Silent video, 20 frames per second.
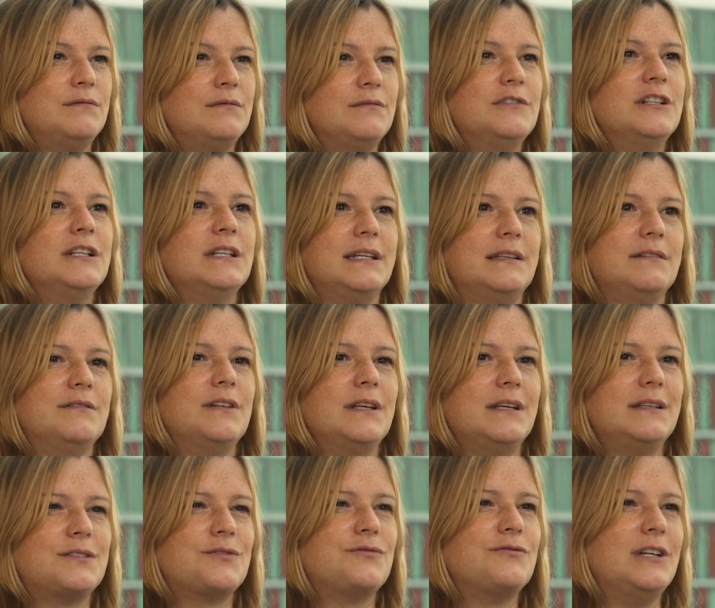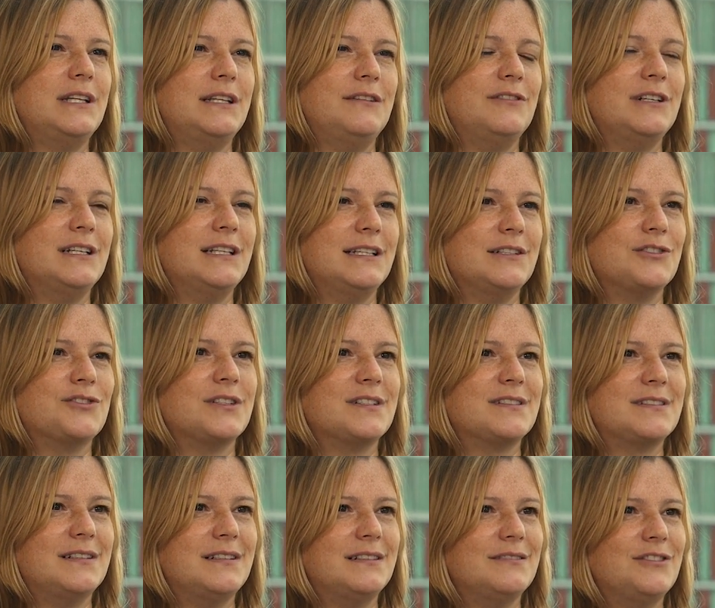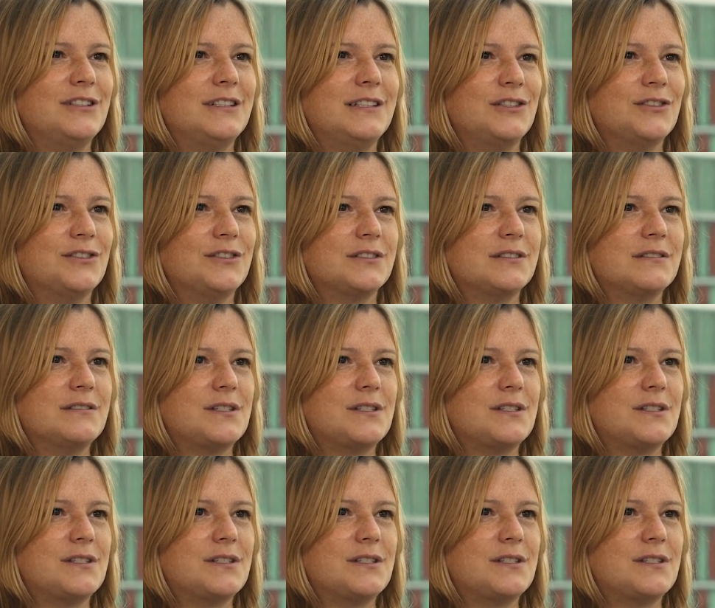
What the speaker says: really, it's really, really interesting, really good.